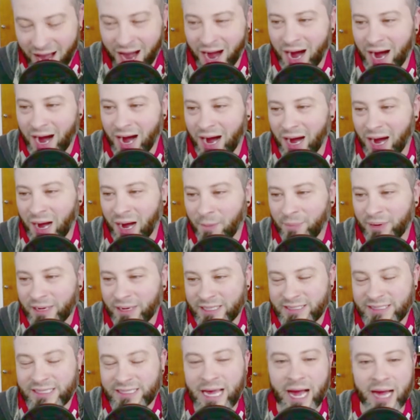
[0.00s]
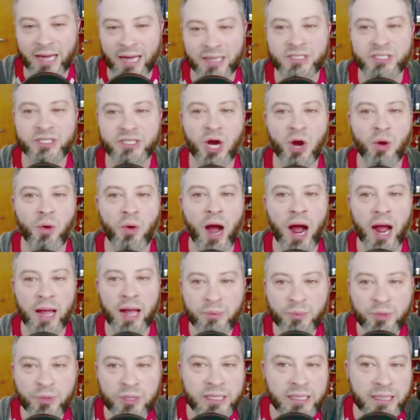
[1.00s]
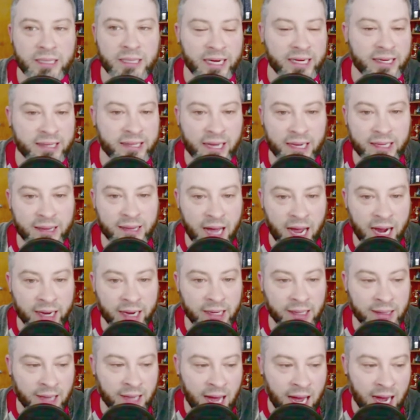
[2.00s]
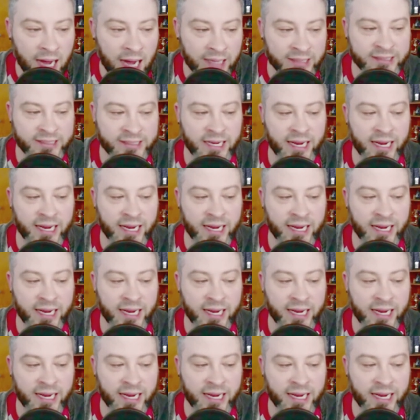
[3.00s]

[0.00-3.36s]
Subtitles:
I really liked that line a lot.